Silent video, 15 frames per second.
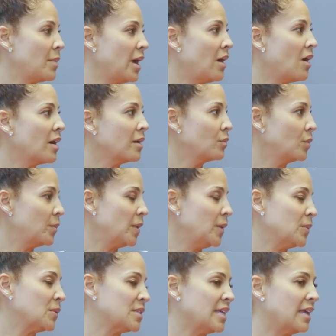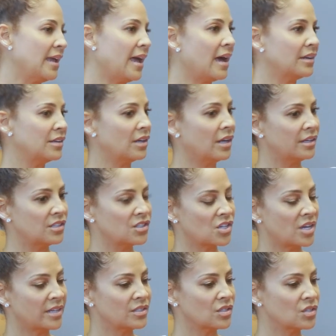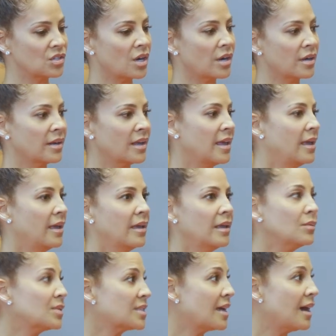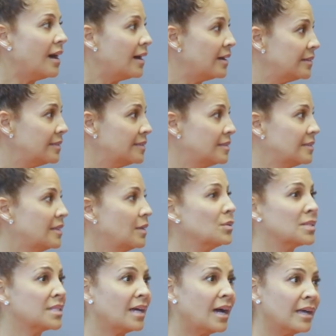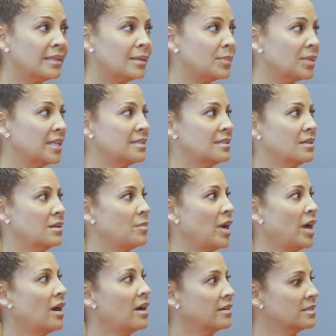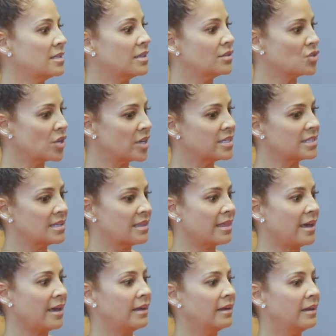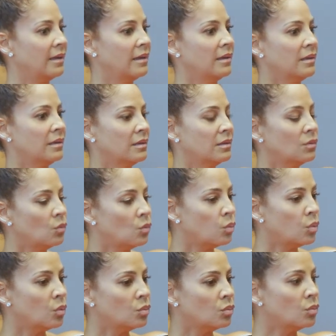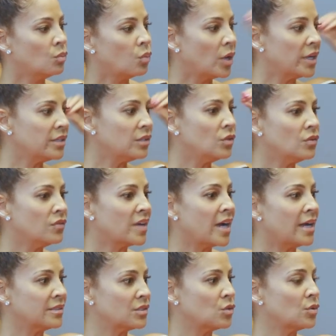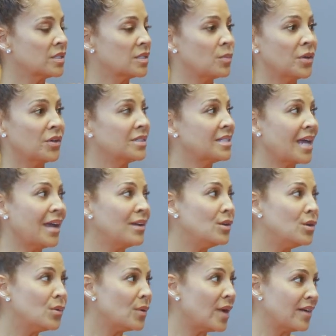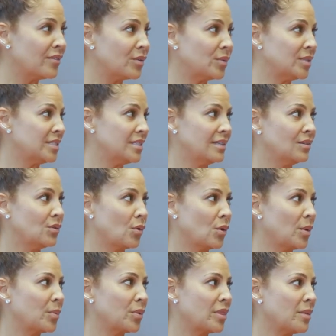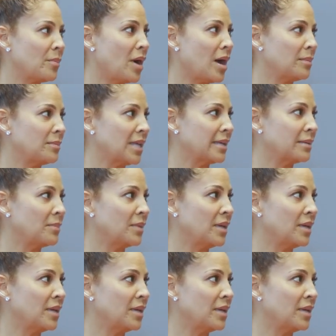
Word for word: my heart. When people say, How did Honey Shine start? It was God. Yeah. It was God that placed it on my heart Amen. and said, Tracy, that what you've got to experience. I knew everyone didn't grow up with a mom like